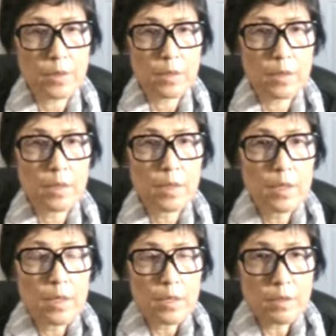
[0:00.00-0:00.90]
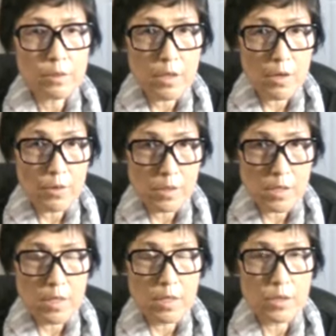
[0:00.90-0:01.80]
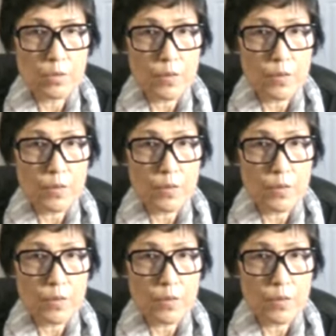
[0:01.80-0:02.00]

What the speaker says: the toxins,